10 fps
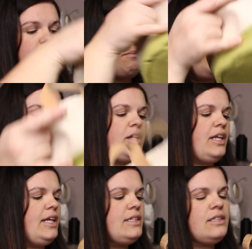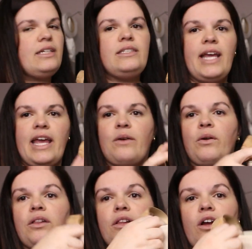But you can easily take
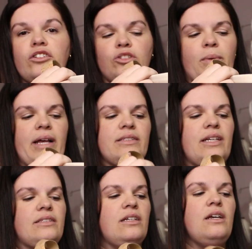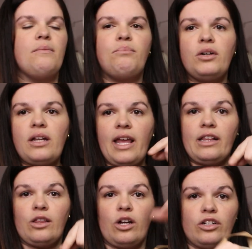one of the larger baskets, put a
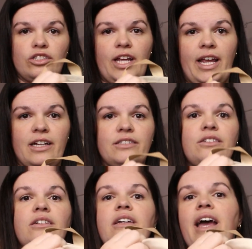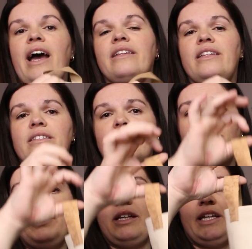large handle, and then this could be an